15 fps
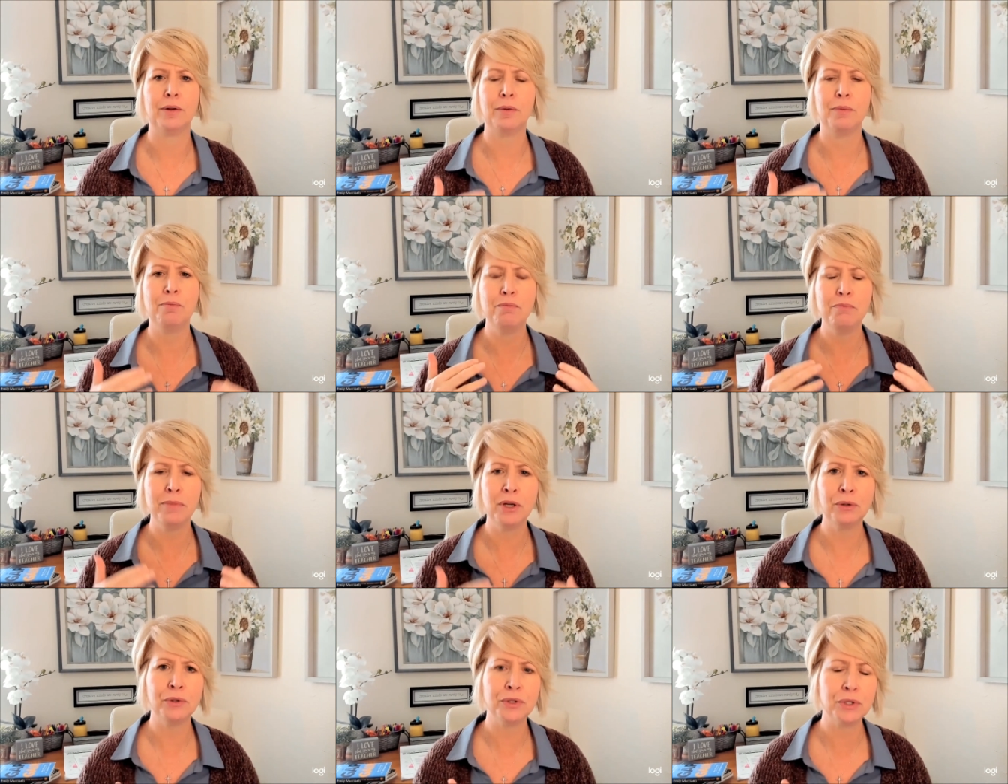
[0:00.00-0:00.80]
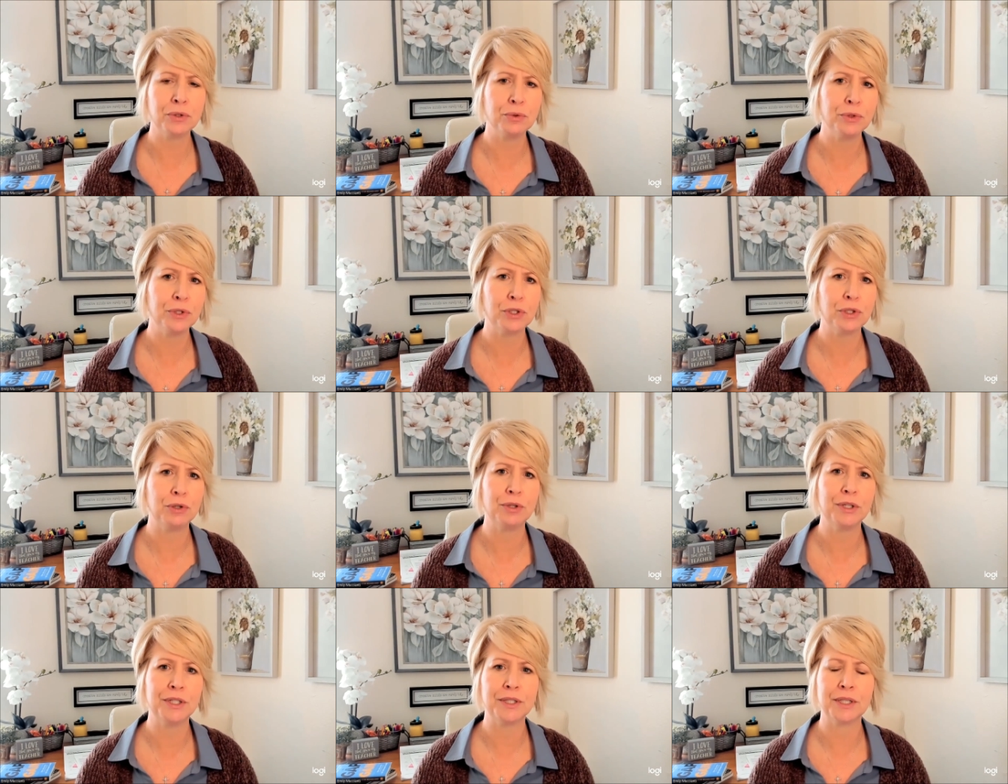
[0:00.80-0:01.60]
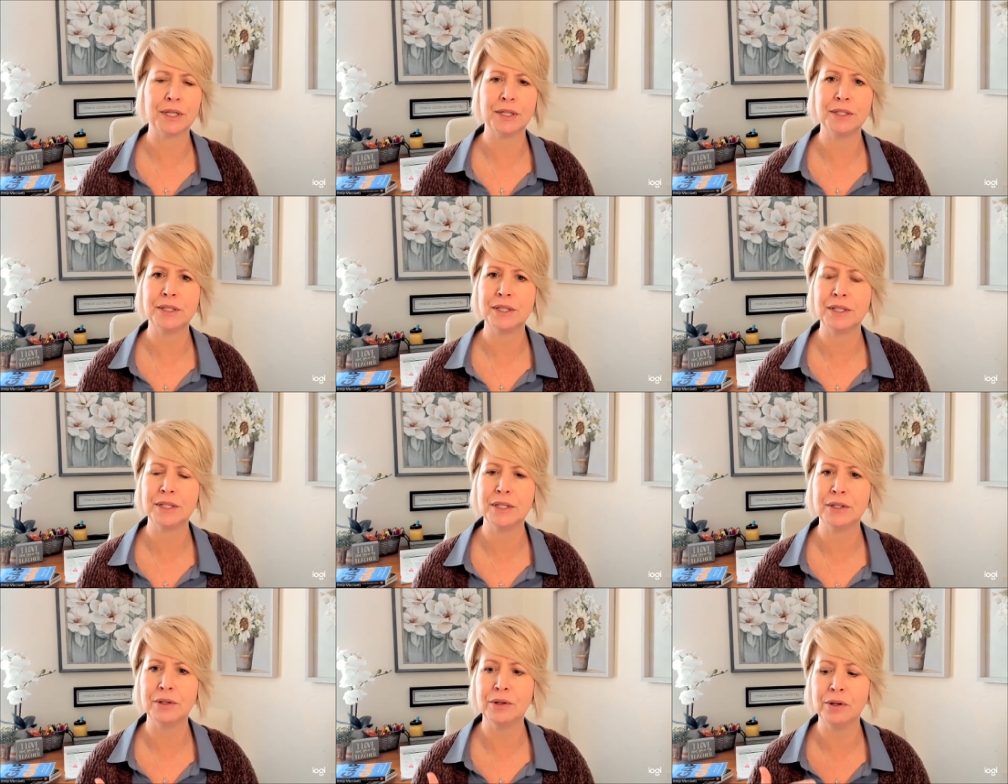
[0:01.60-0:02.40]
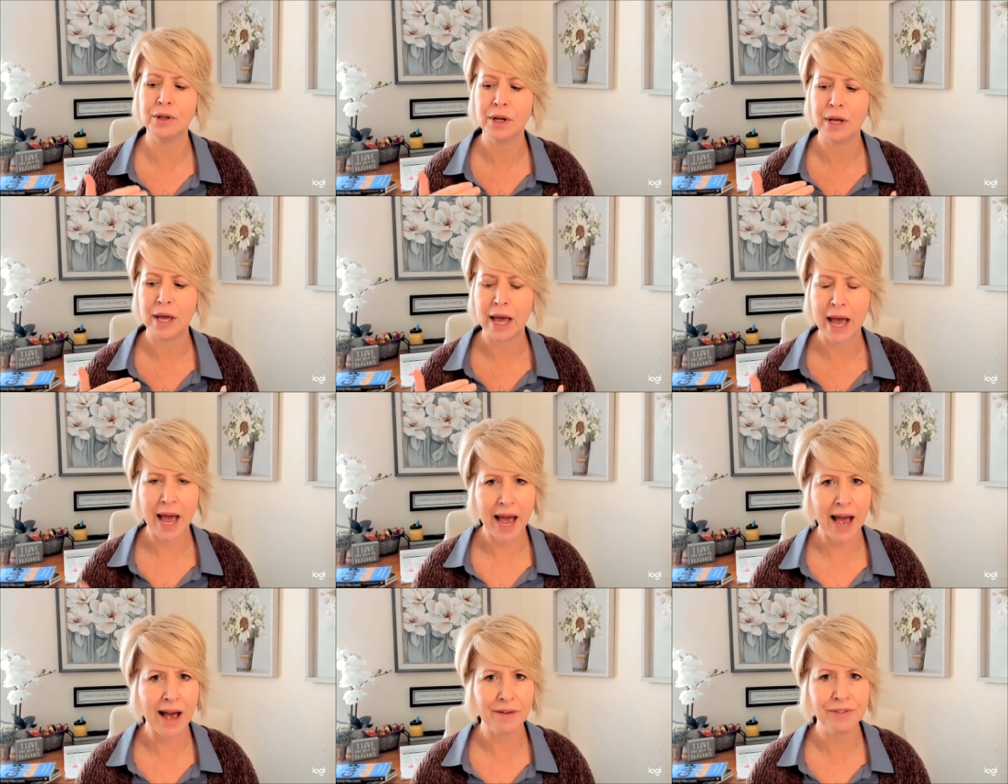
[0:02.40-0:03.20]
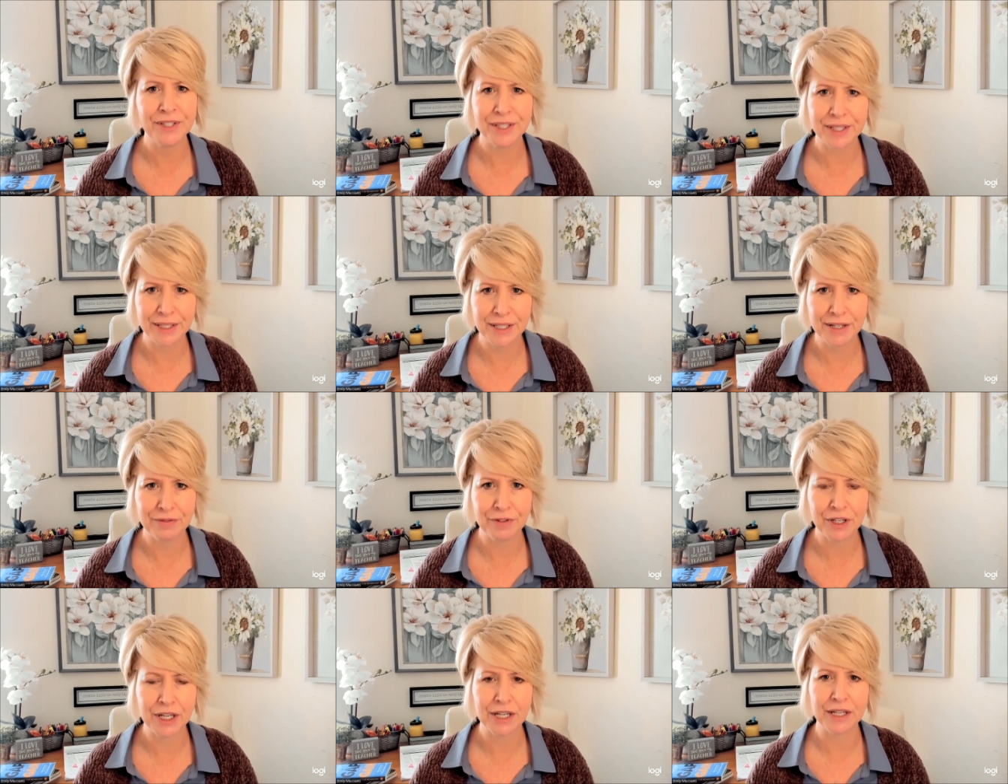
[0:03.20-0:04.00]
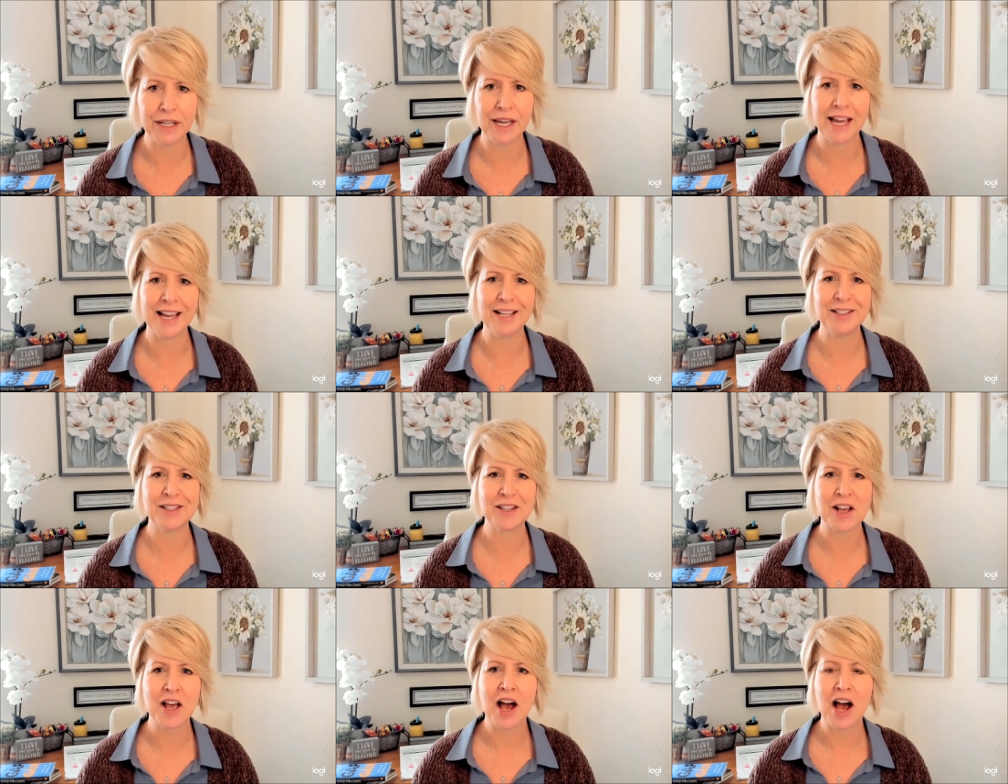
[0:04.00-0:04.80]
middle school students can still have significant gains.